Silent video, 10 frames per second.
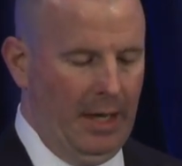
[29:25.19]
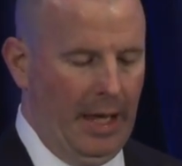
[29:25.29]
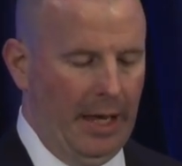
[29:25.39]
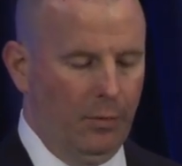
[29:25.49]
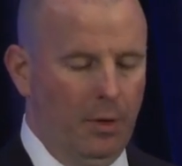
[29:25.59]

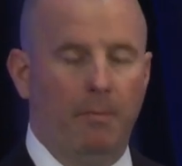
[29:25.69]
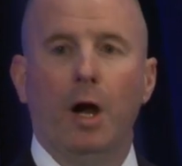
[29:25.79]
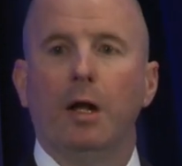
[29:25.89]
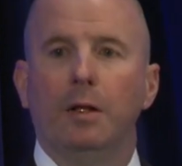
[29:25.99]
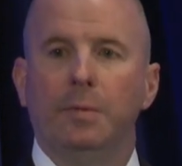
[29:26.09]
and a
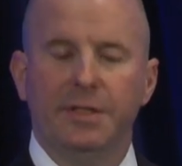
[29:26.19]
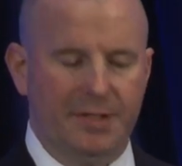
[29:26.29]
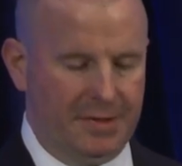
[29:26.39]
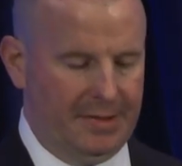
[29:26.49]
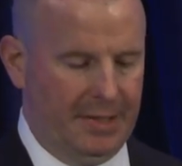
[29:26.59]
remarkably
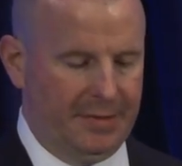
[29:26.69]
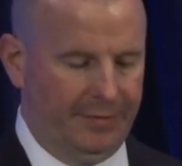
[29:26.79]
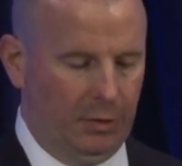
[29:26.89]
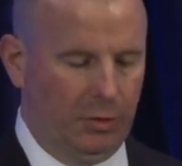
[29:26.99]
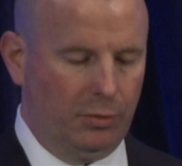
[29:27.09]

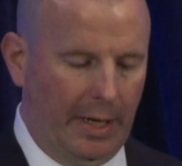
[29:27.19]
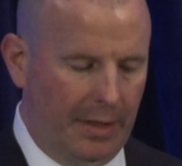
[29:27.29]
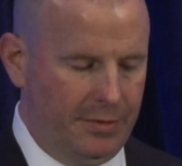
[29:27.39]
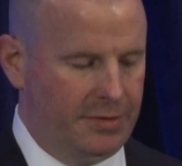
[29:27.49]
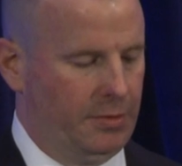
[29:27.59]
successful
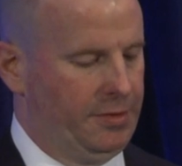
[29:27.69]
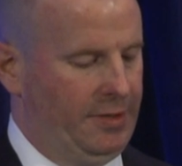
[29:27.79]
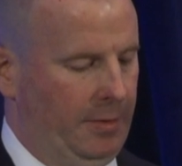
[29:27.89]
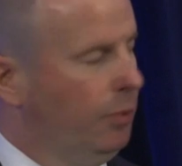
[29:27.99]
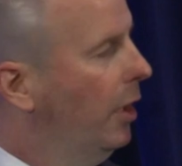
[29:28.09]

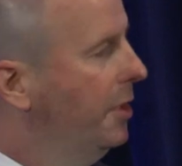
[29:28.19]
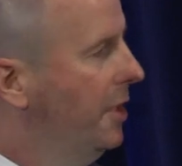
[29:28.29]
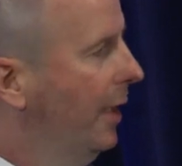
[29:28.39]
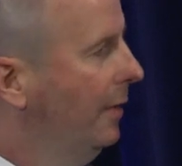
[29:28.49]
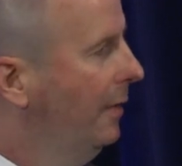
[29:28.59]
crowdsourcing
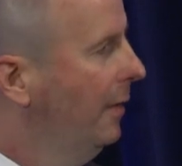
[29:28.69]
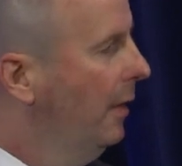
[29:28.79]
project